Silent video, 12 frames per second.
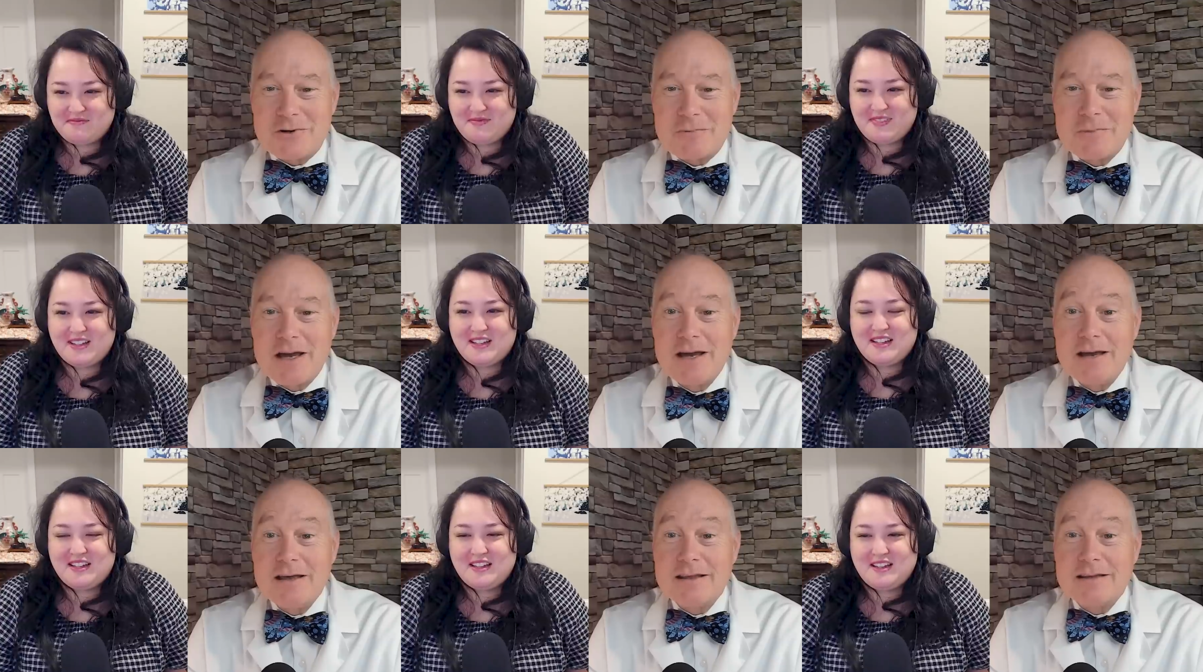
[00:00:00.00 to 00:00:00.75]
Speaker 1: group.
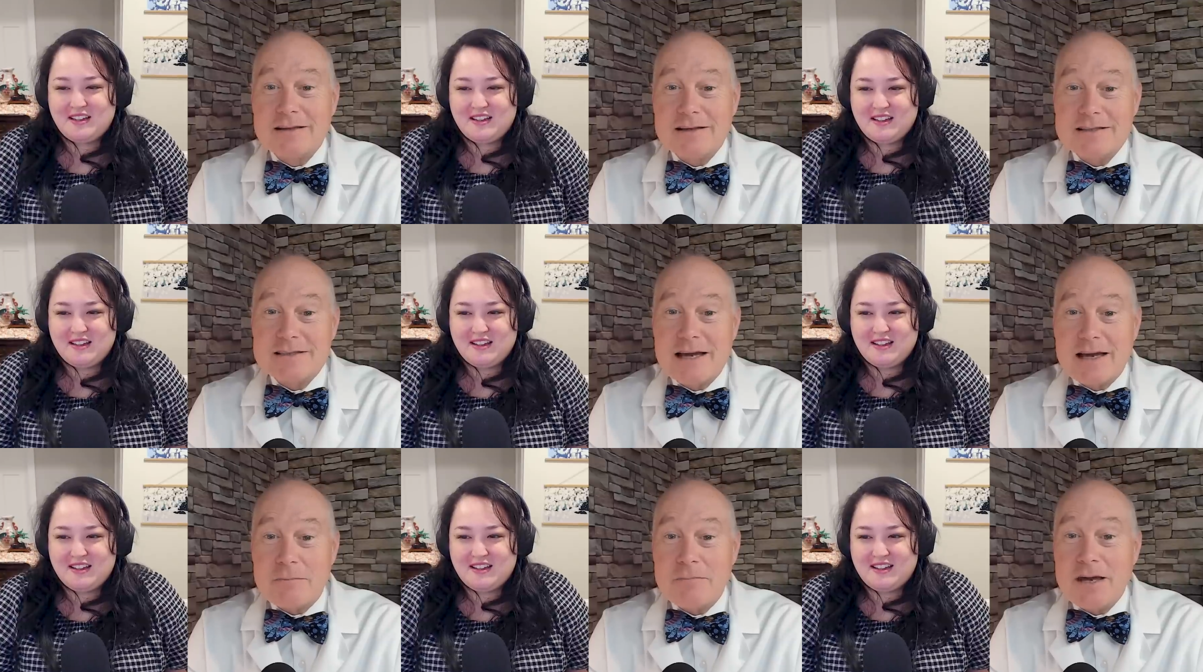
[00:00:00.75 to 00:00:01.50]
Looks
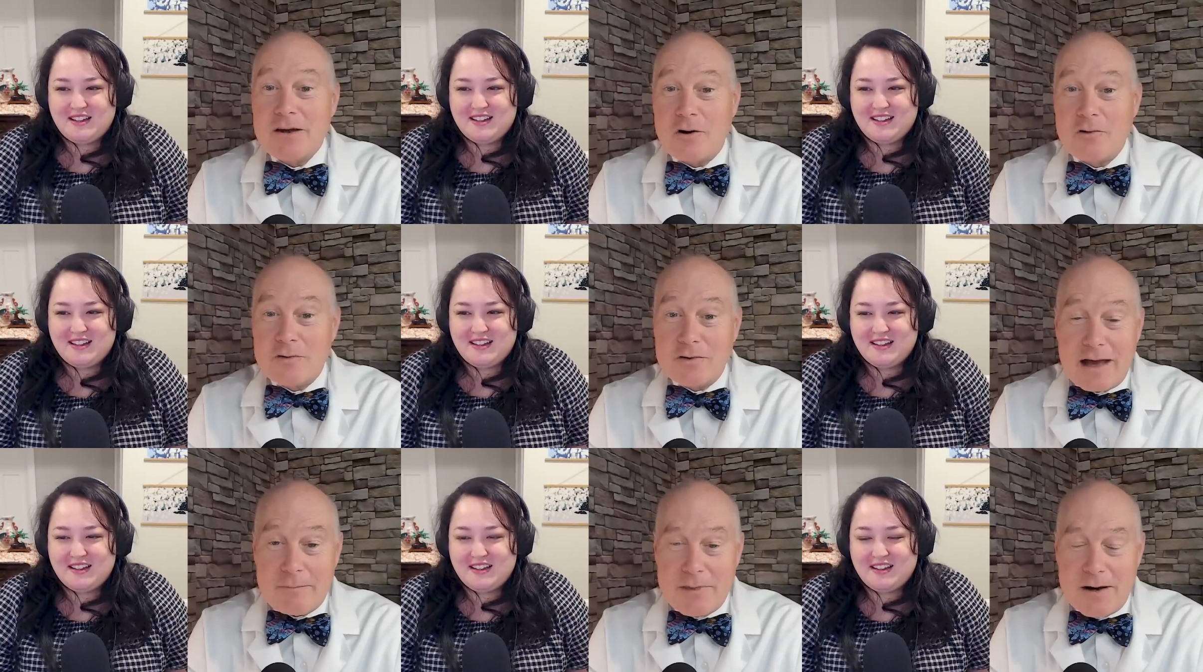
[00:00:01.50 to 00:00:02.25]
like a big
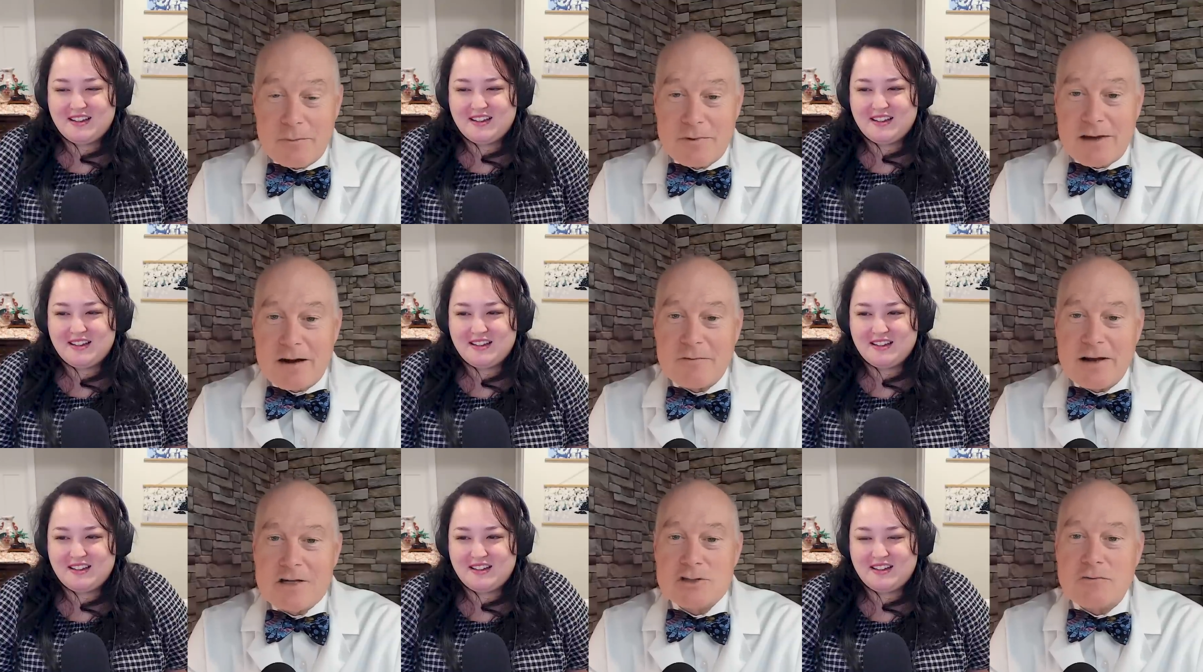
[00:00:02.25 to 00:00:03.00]
overlap there. We've got a
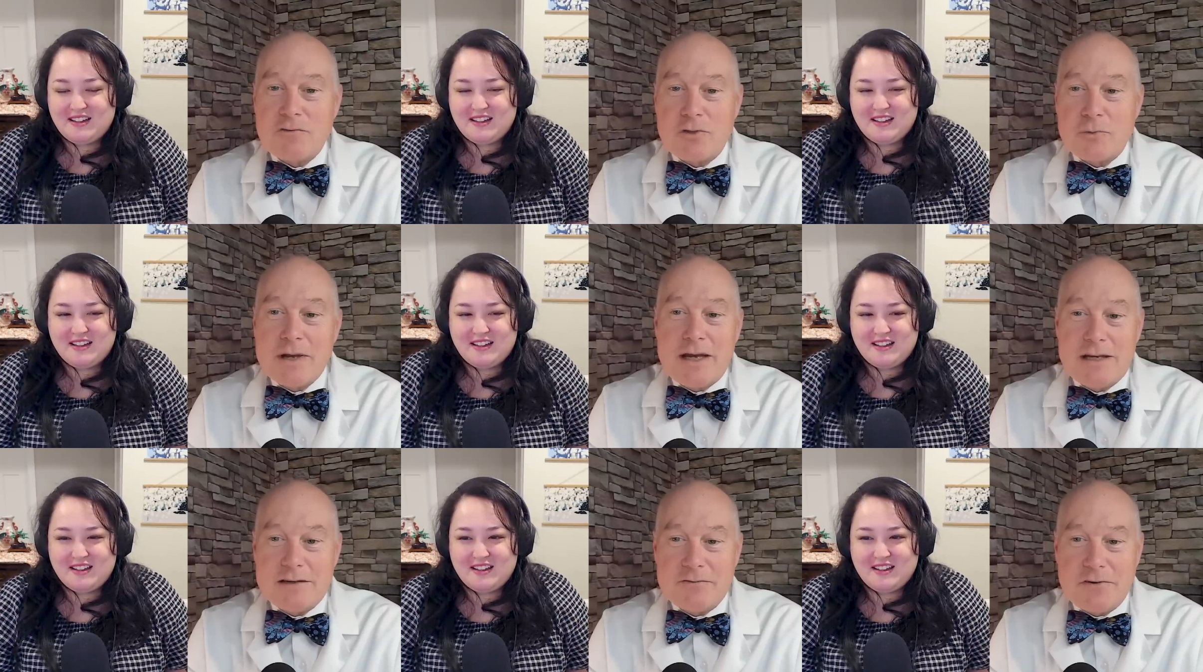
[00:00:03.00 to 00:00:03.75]
range of
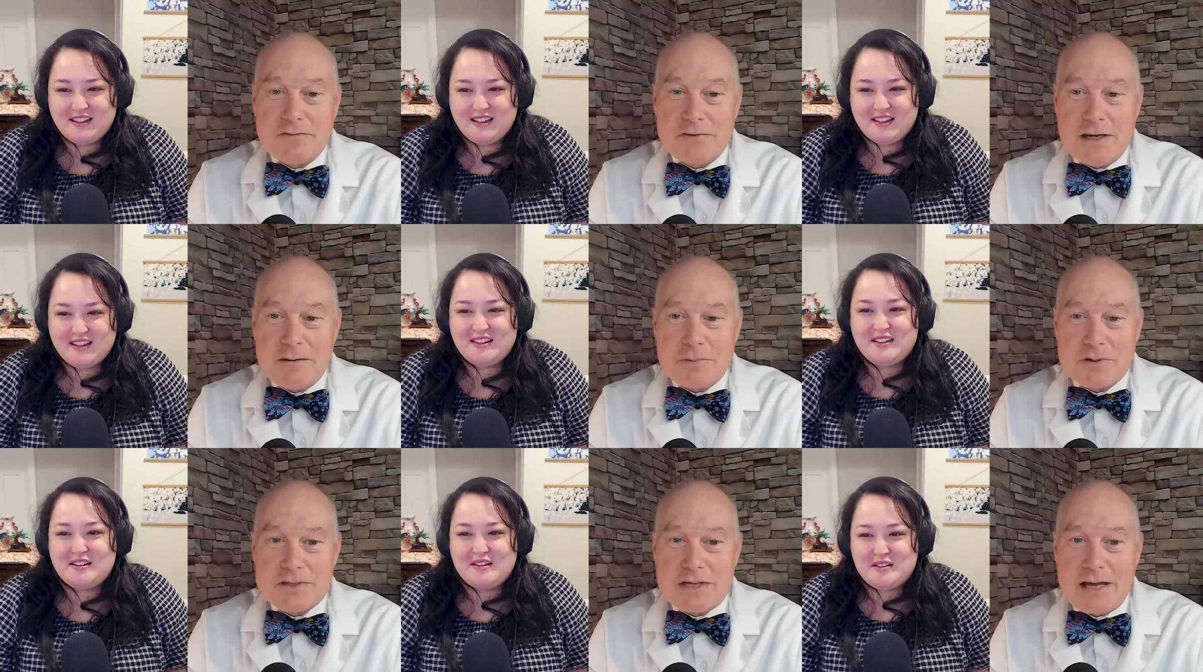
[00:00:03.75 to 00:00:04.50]
3 to
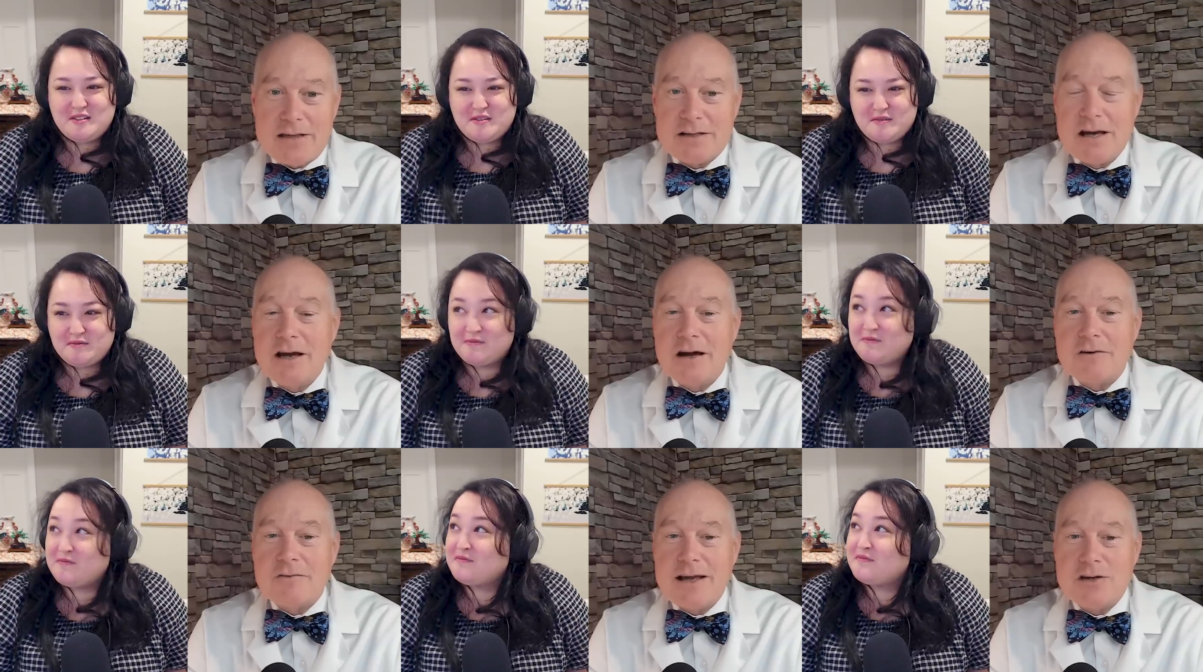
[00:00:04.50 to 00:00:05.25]
15%,
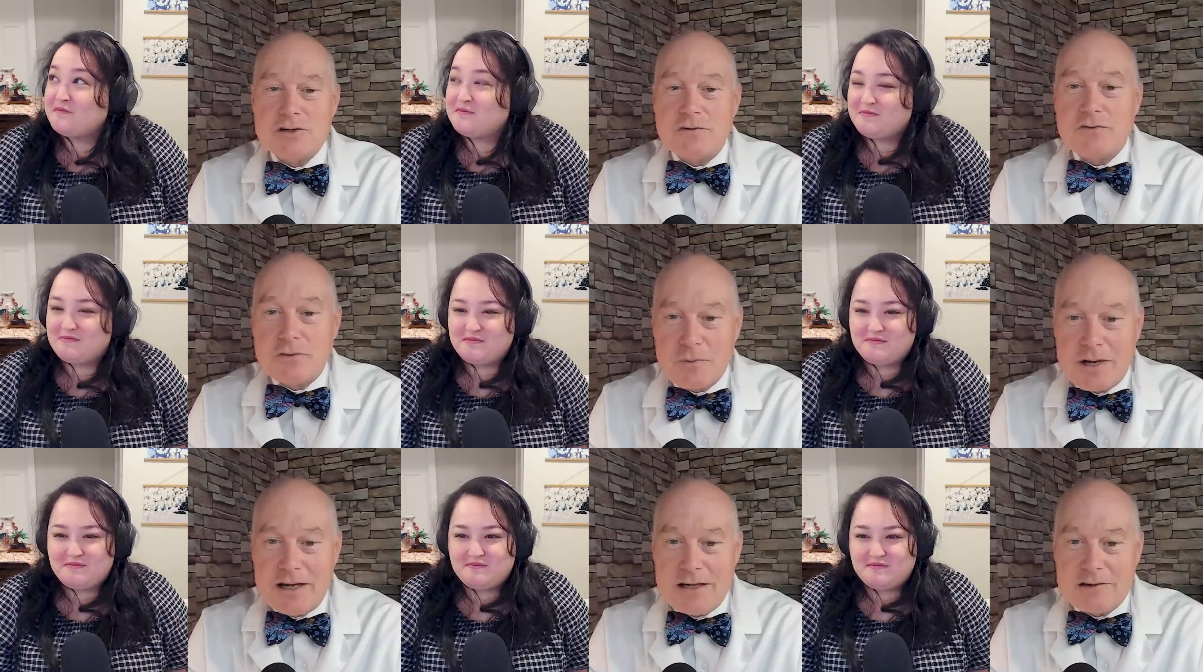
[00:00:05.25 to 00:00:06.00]
a range of
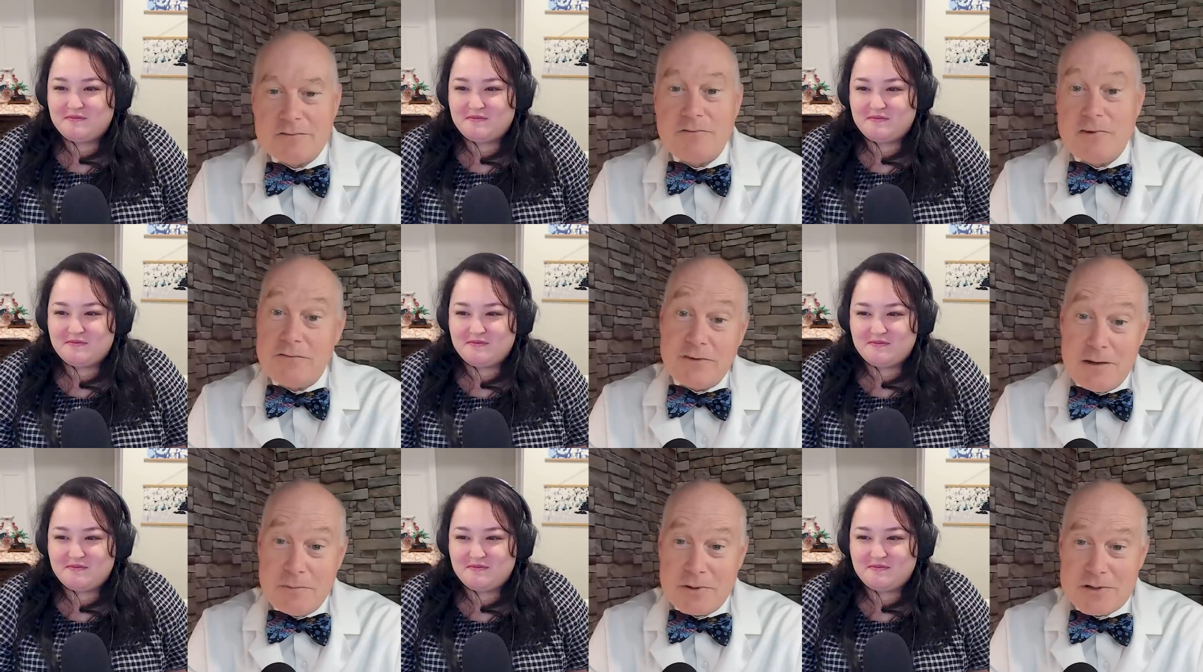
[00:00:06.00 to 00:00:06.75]
3 to
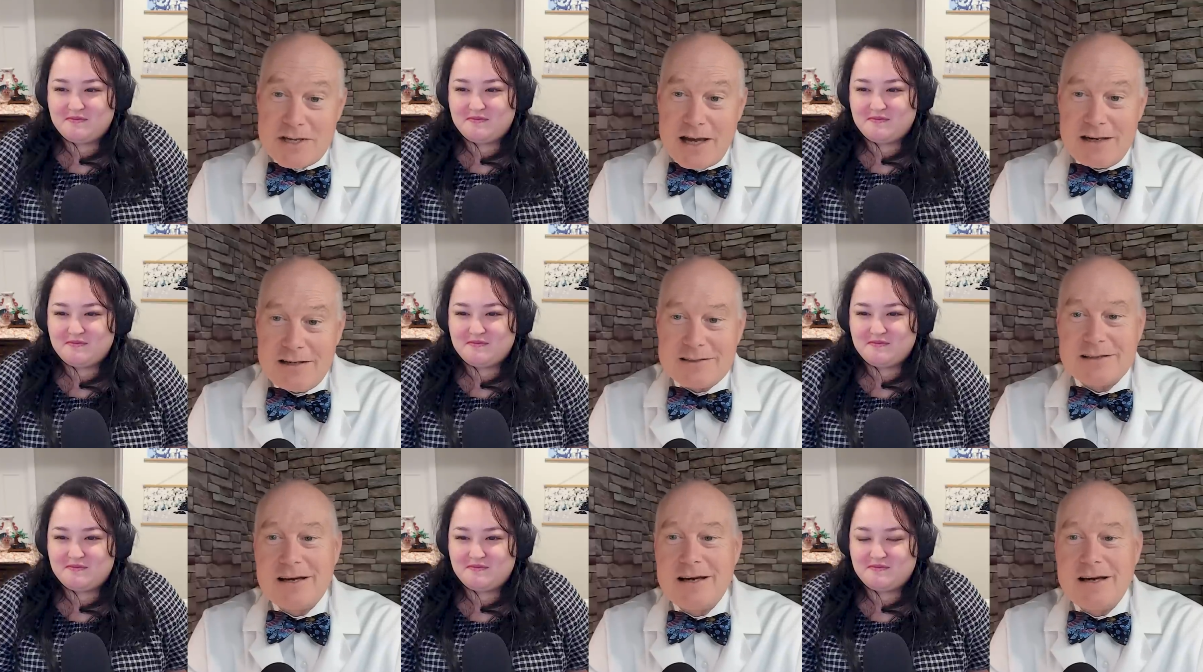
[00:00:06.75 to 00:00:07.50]

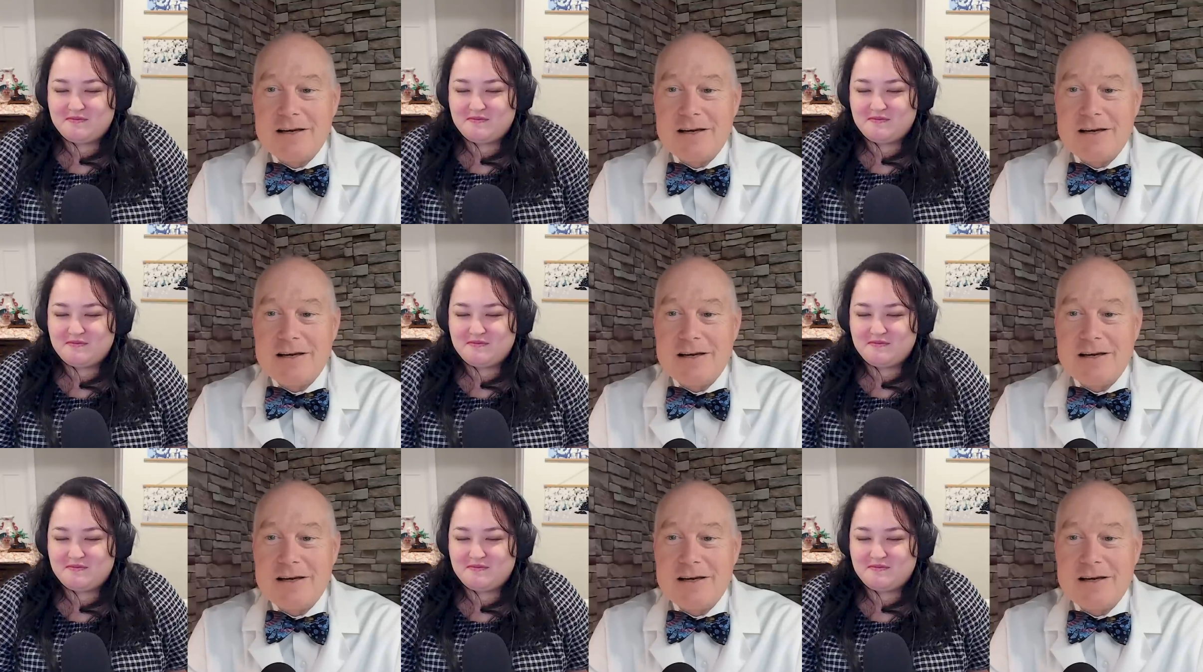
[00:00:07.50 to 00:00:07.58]
50%.